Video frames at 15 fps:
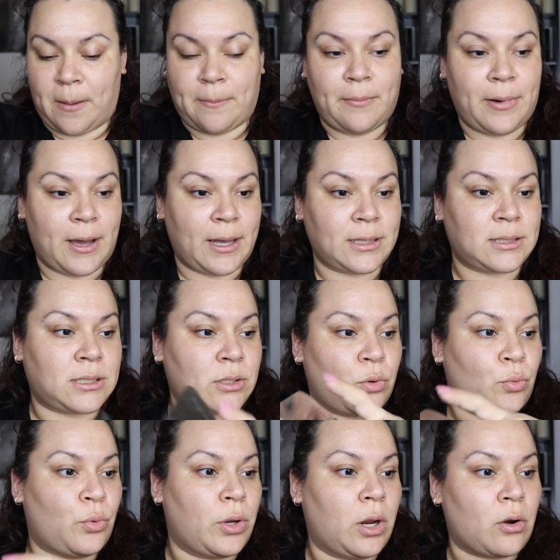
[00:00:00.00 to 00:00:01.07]
But
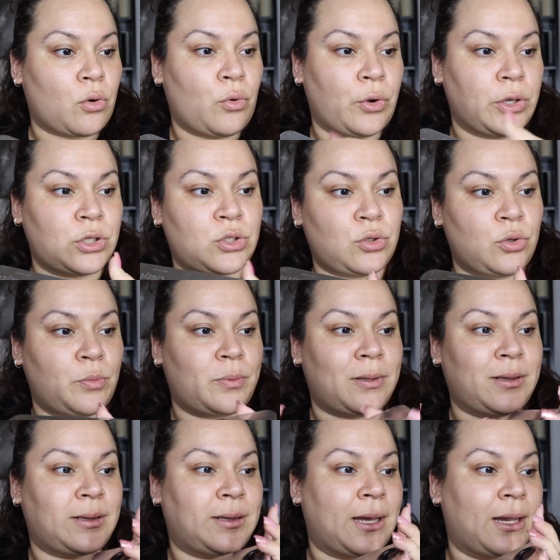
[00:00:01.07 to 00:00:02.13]
we are going to
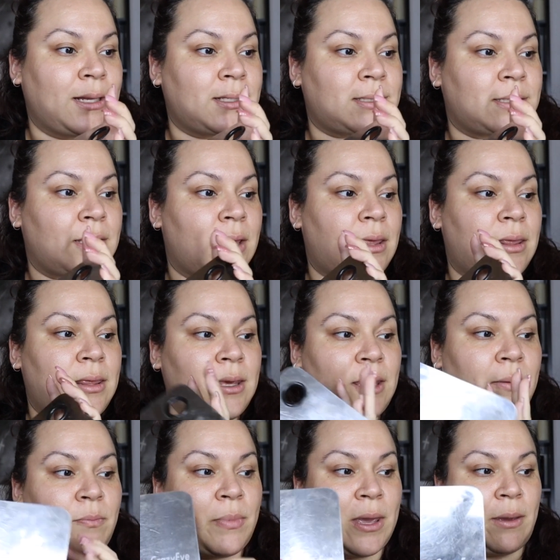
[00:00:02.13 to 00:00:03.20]
place
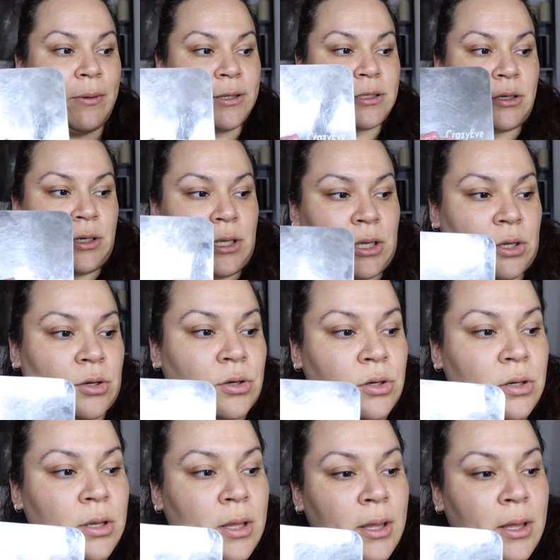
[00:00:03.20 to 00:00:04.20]
the pigments on here,